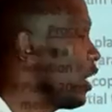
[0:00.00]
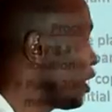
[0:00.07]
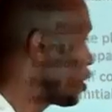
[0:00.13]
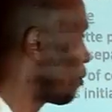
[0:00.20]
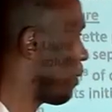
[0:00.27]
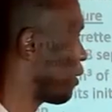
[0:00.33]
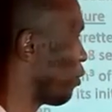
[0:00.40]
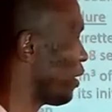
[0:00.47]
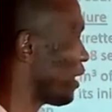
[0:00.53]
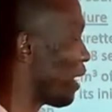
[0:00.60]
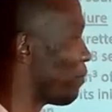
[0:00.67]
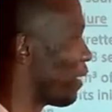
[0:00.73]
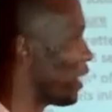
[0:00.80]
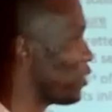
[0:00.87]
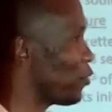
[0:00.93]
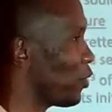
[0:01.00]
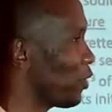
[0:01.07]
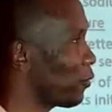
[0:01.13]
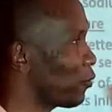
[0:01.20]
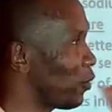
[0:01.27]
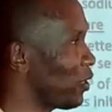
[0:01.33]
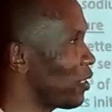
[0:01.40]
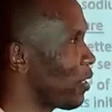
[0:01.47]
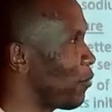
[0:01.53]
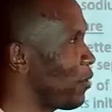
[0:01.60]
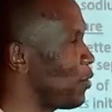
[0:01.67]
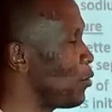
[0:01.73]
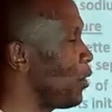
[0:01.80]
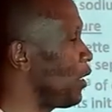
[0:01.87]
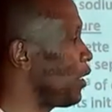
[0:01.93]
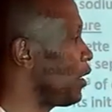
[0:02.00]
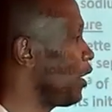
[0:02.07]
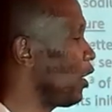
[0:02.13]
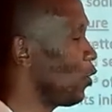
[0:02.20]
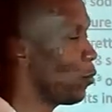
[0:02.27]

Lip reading: So, but what am I doing? What are we doing?